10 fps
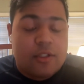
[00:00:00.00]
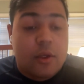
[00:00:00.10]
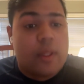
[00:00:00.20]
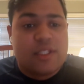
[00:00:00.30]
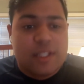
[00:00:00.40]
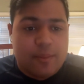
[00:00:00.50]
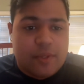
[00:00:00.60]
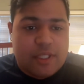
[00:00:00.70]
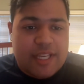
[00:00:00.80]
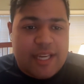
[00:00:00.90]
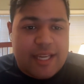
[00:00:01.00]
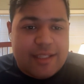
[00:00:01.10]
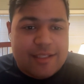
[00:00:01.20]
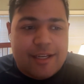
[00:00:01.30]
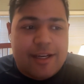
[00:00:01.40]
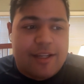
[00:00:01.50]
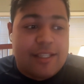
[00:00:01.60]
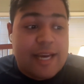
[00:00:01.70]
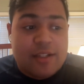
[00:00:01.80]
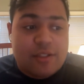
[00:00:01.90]
So, in the simplest case,
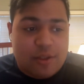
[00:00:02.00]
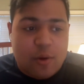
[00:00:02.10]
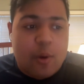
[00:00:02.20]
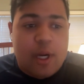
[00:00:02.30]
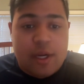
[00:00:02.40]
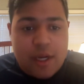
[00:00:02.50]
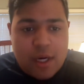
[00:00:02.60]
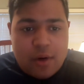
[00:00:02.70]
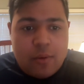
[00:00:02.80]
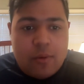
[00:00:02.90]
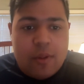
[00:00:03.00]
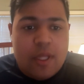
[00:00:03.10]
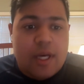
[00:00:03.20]
a yes or a no.